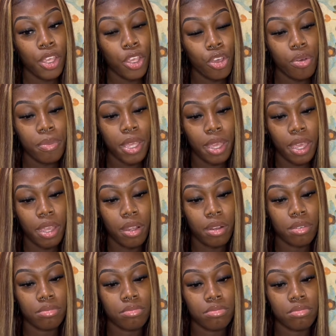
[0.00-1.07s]
human hair.
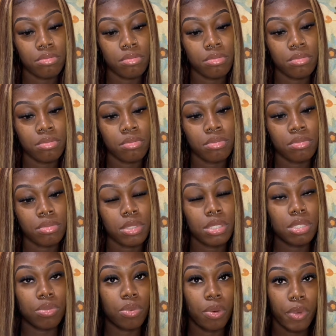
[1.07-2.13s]
This
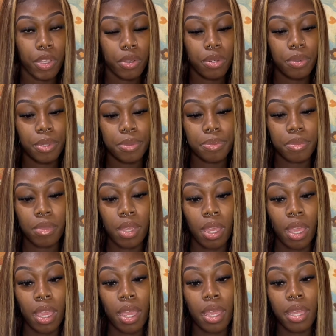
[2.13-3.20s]
is one way you can do it.
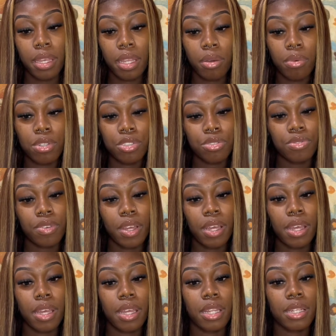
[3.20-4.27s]
And then once you
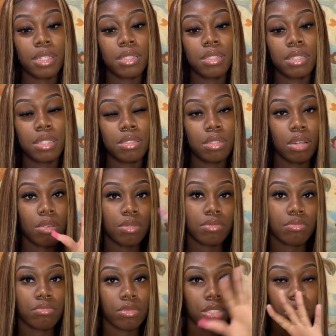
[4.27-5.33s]
find, you know,
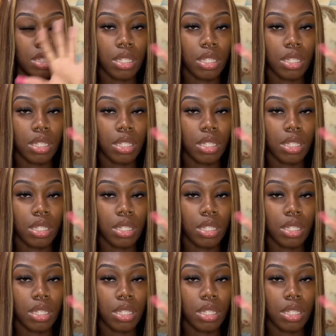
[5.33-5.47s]
once the